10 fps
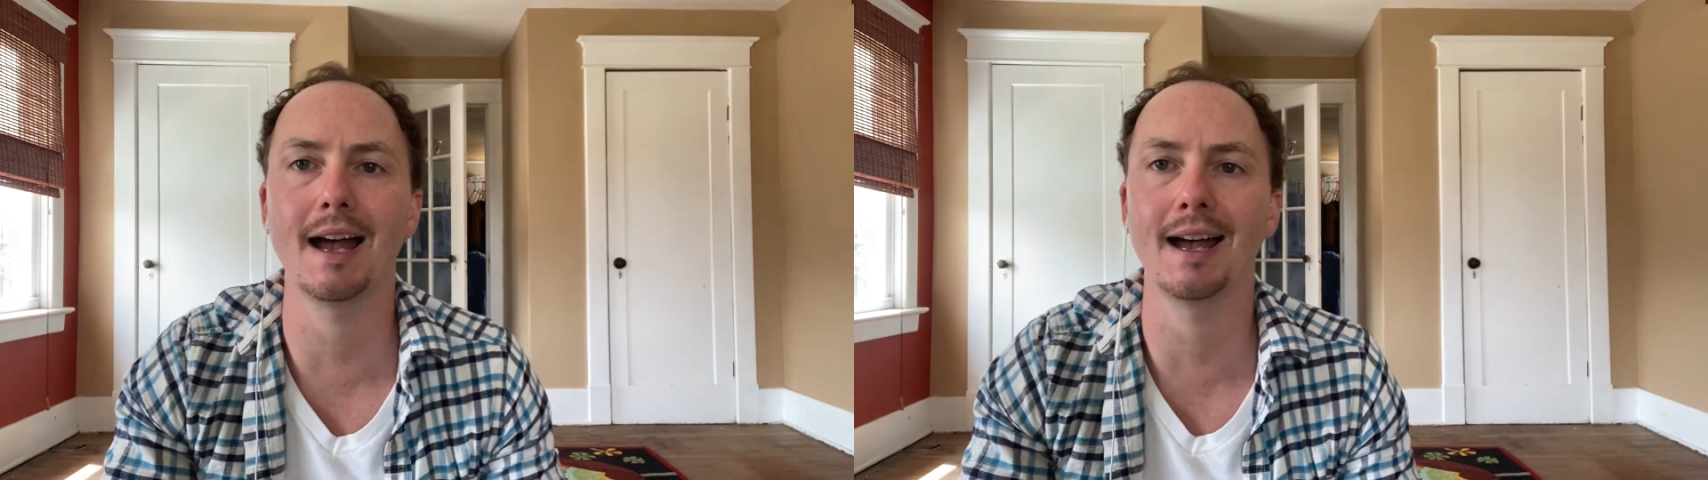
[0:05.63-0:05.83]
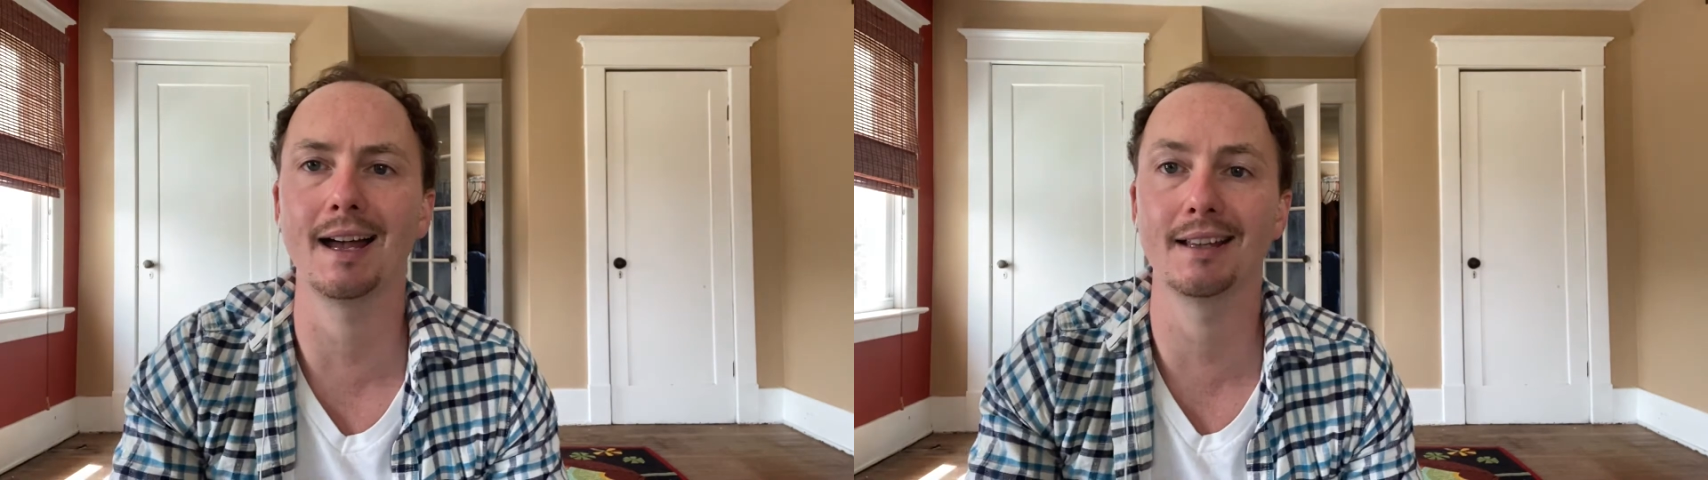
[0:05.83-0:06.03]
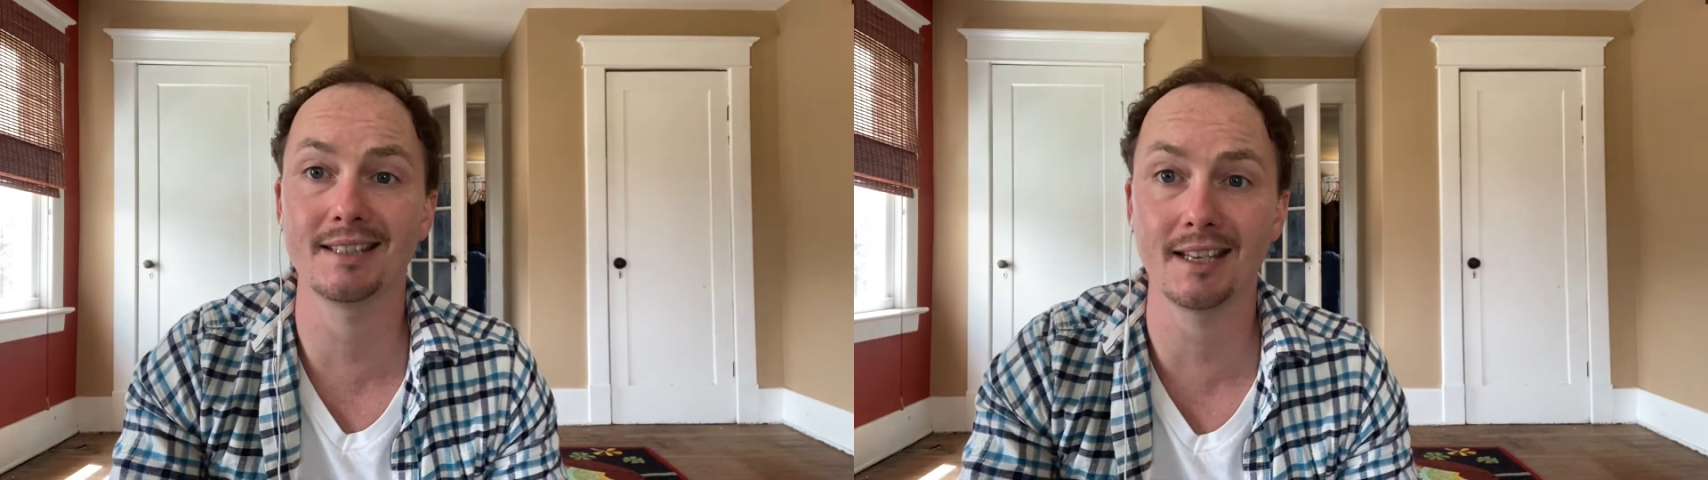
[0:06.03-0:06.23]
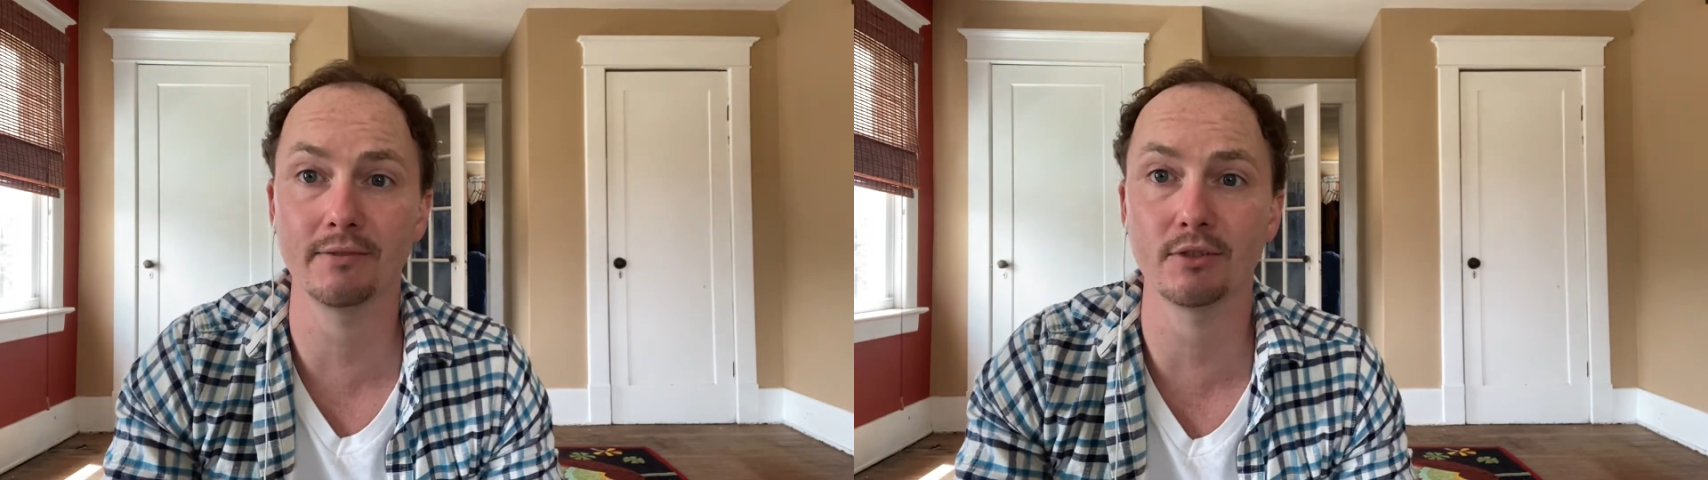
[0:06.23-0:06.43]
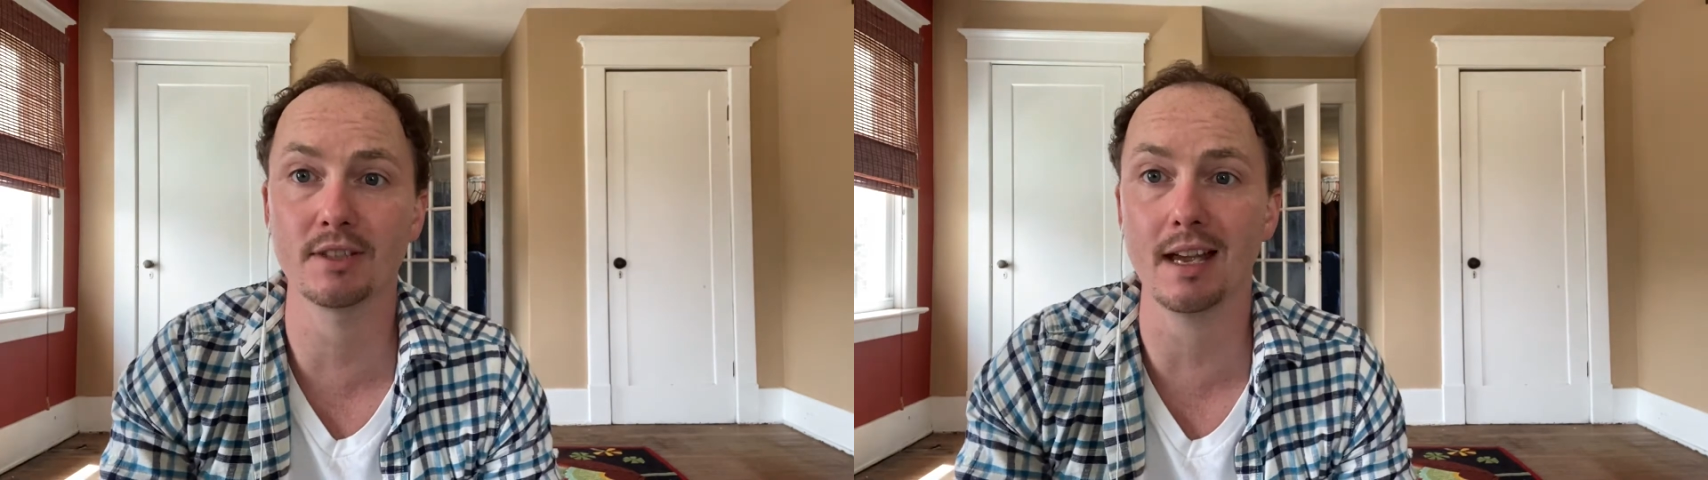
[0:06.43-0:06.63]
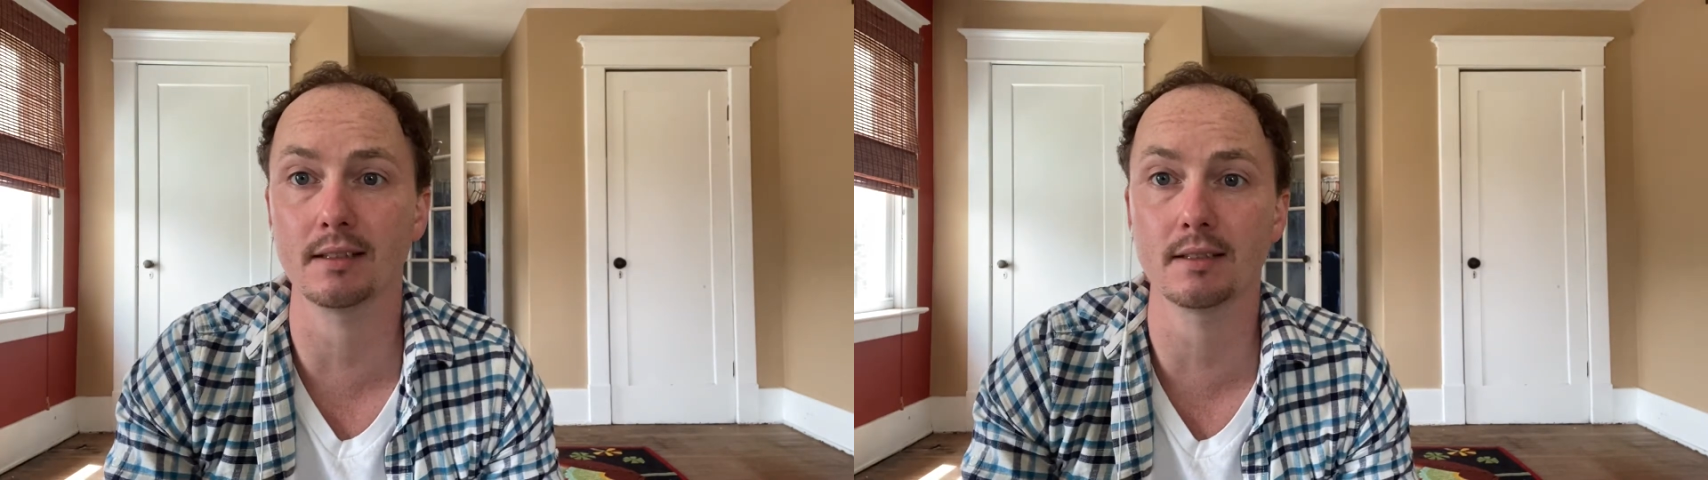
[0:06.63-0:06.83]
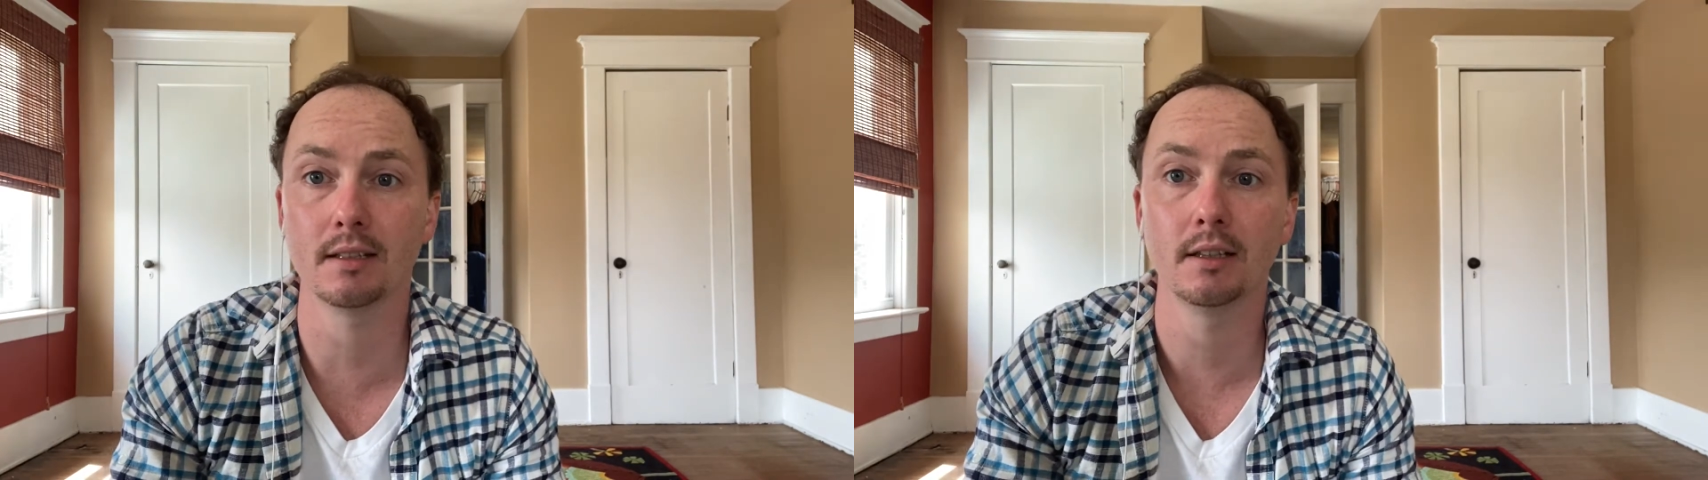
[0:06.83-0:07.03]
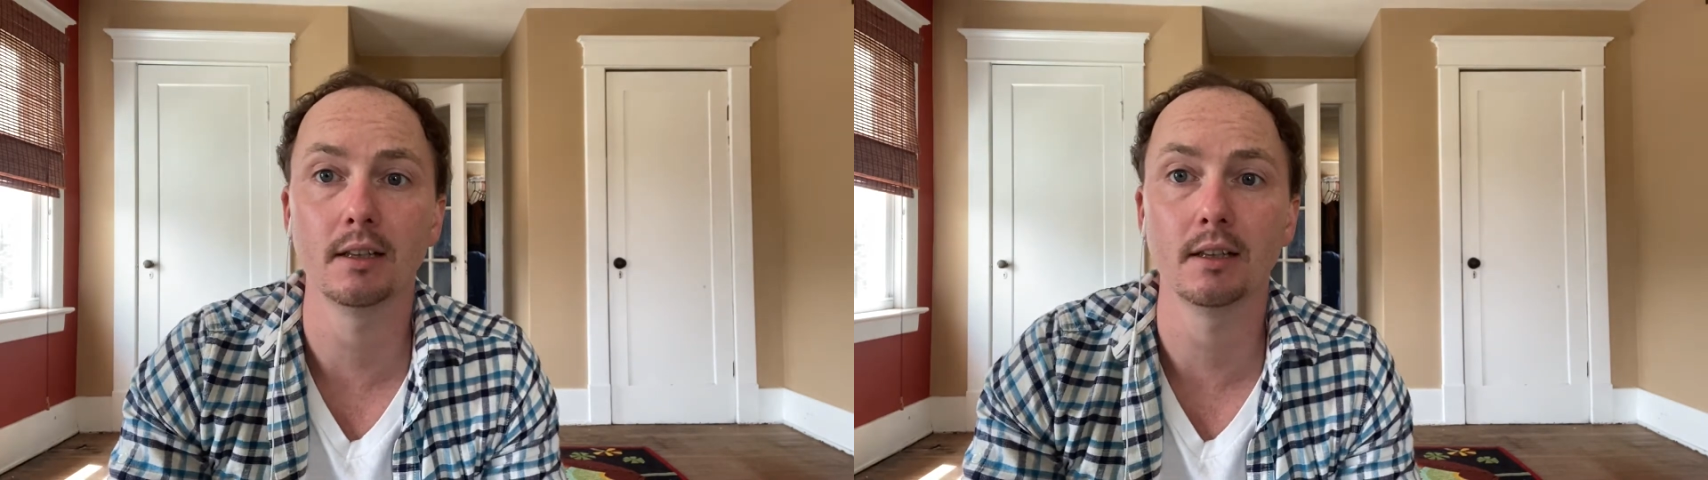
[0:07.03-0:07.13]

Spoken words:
on safer sex.